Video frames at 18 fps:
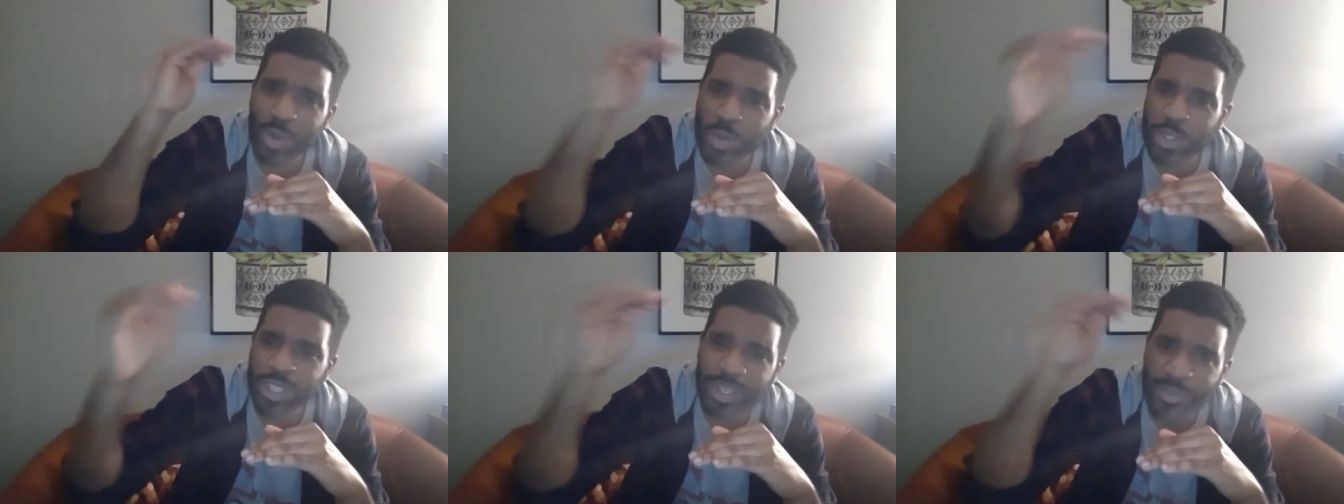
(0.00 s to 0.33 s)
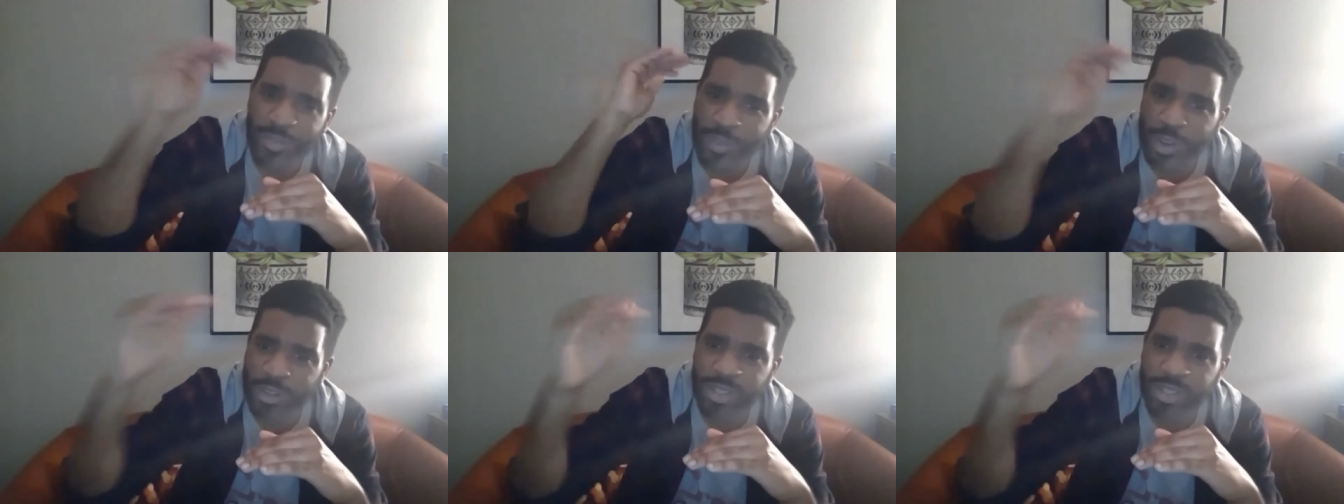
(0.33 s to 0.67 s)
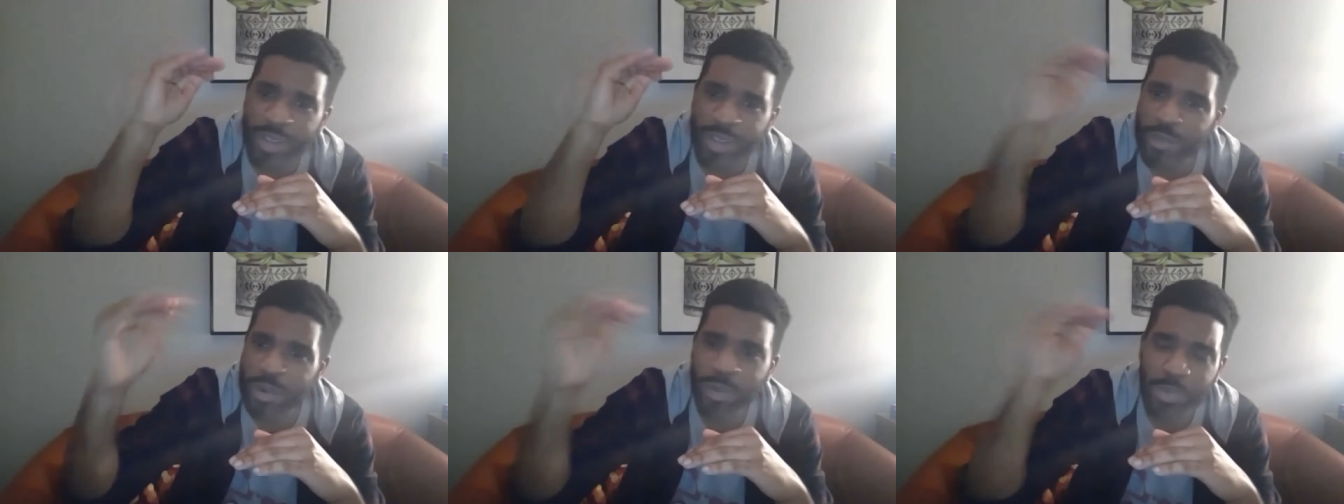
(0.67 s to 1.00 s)
Uzi Vert's
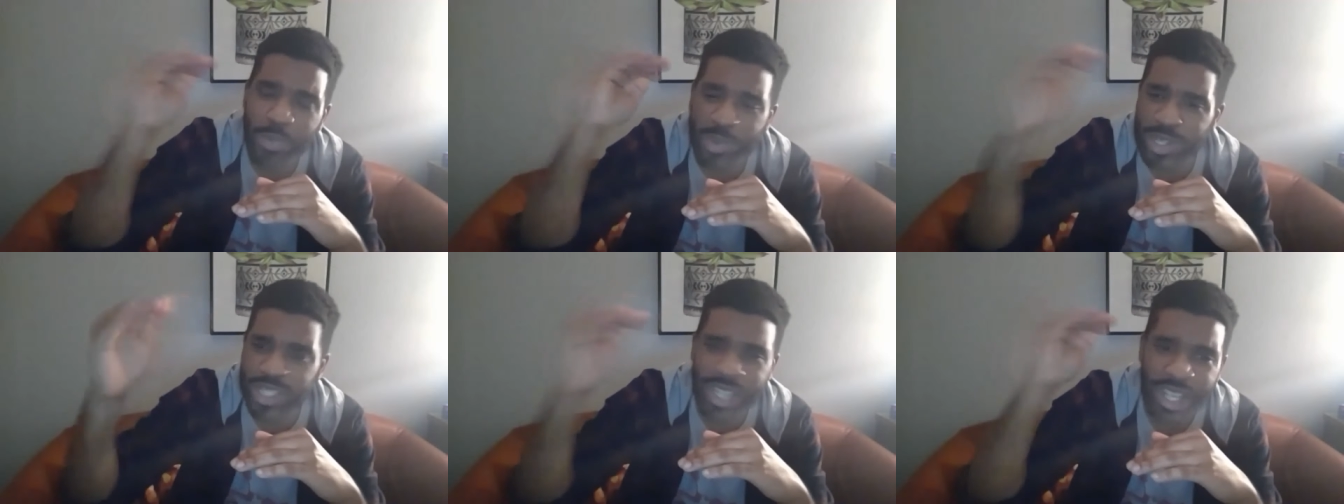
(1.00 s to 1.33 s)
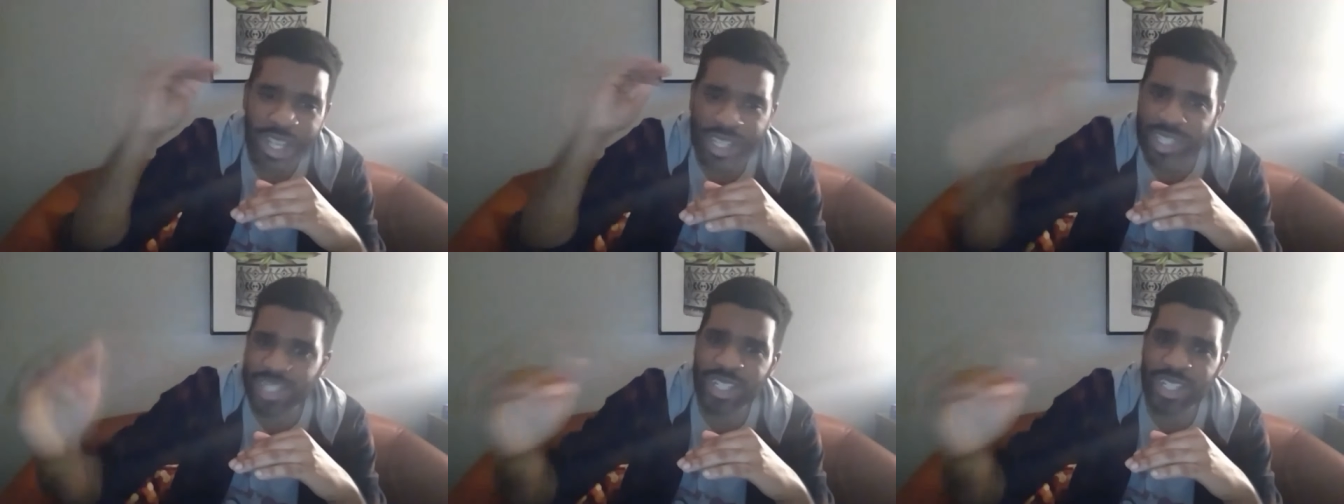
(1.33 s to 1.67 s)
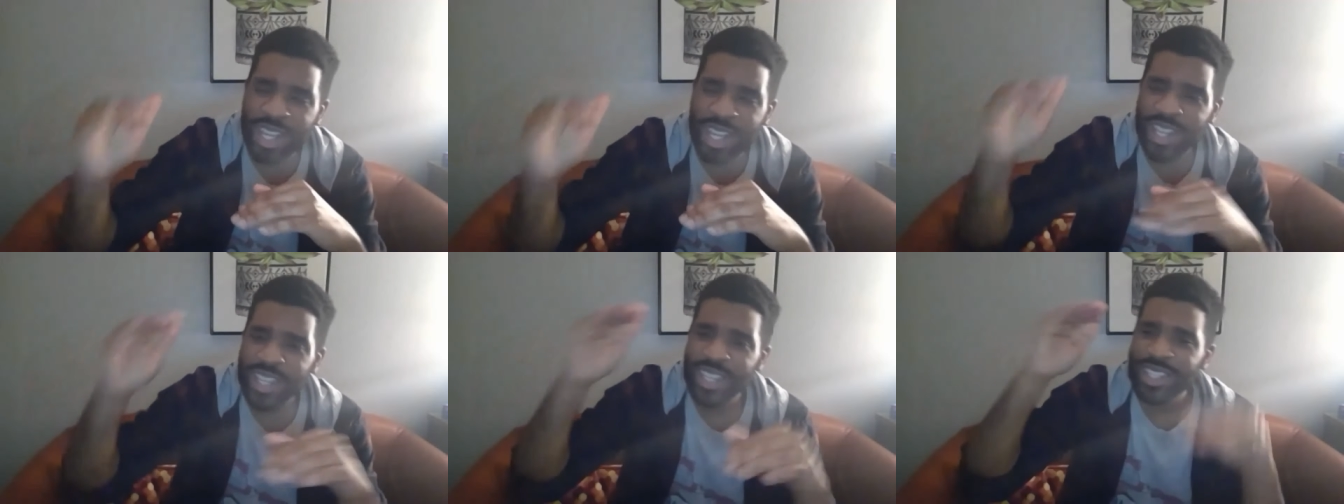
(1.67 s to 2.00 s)
level of
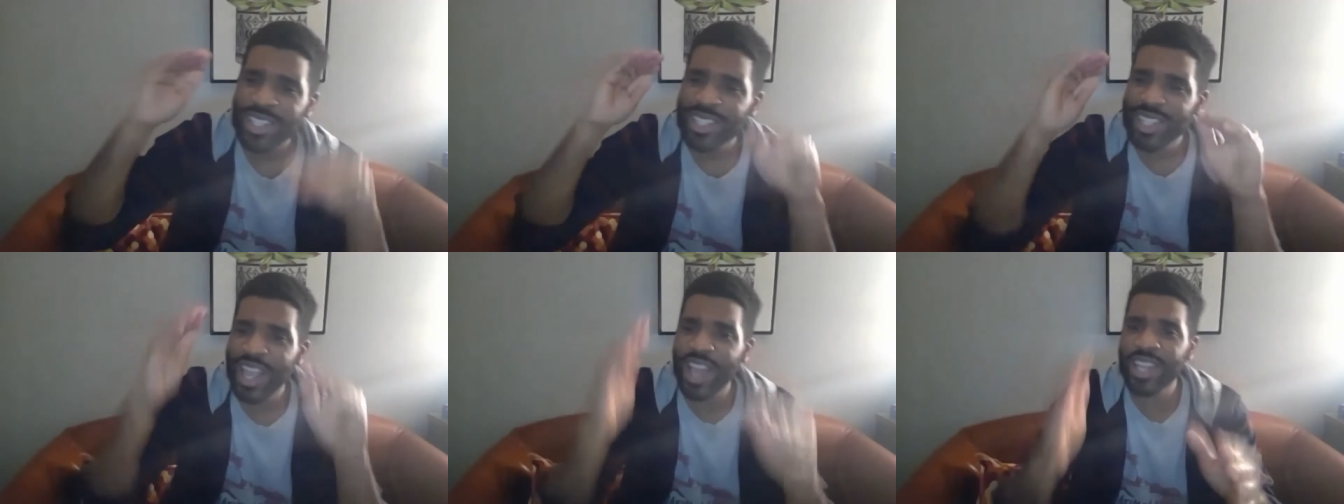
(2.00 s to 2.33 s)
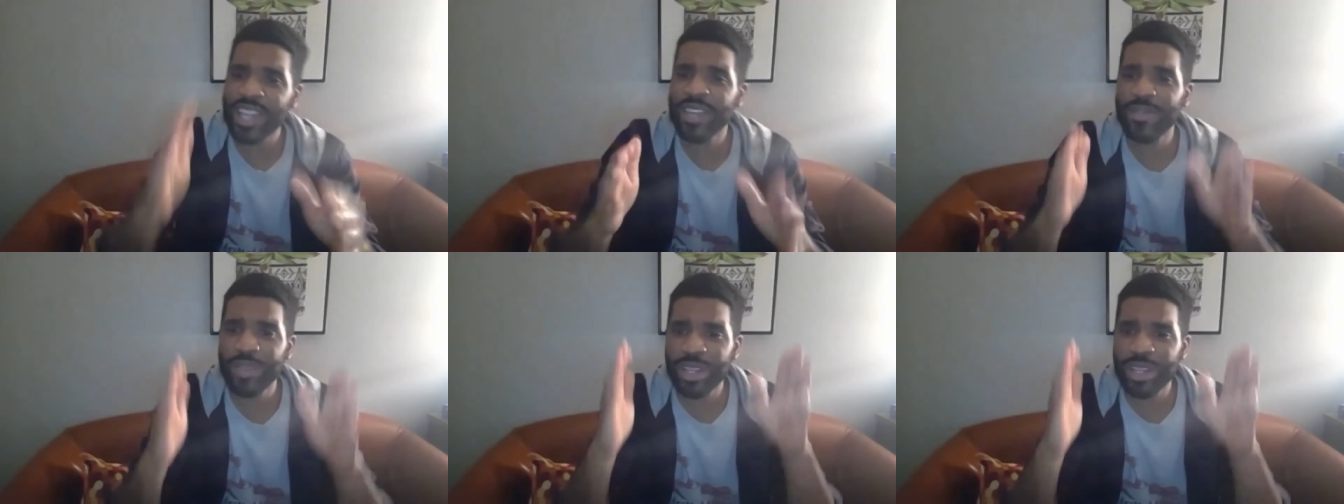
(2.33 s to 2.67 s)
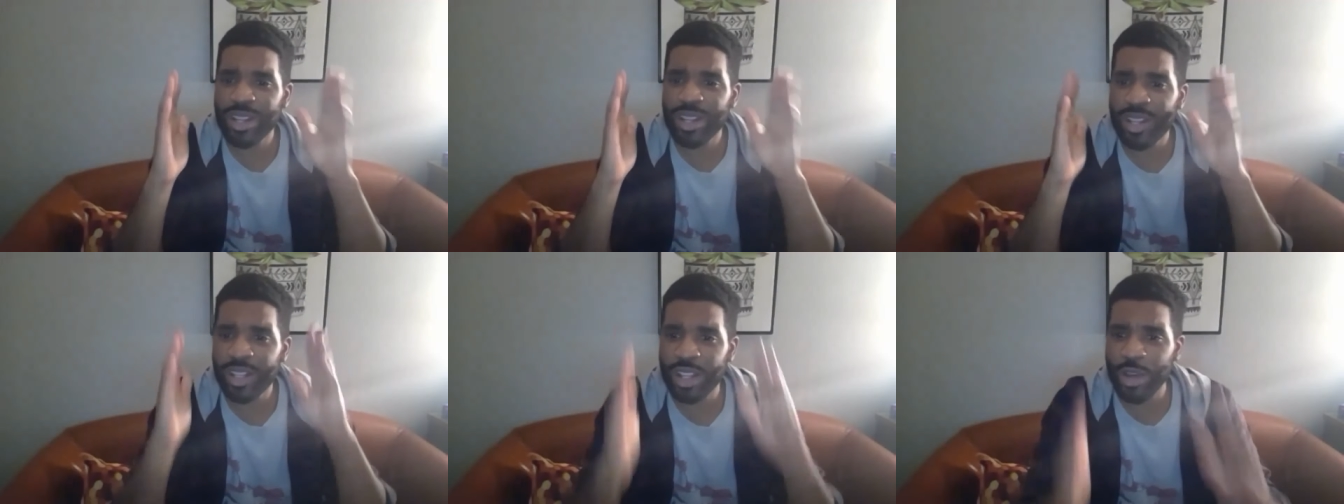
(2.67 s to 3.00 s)
appreciation is not even
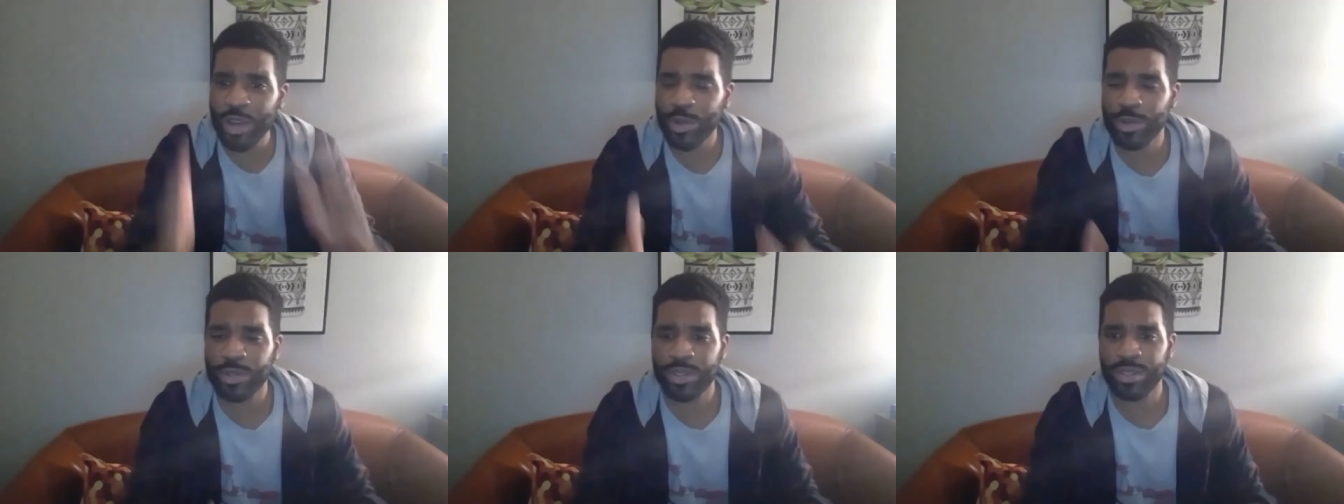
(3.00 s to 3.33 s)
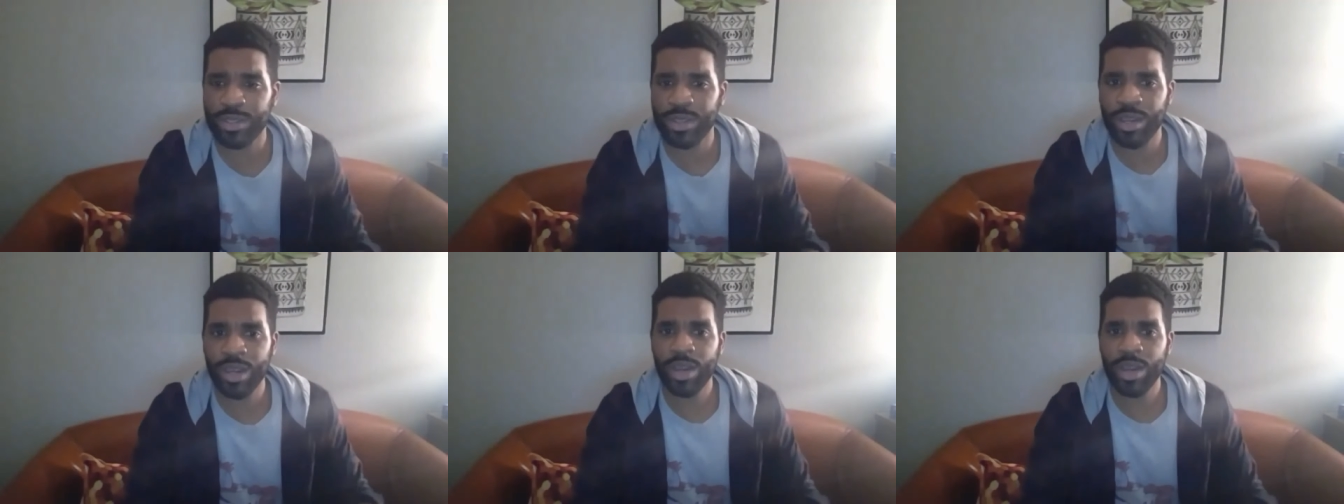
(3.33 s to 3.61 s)
close.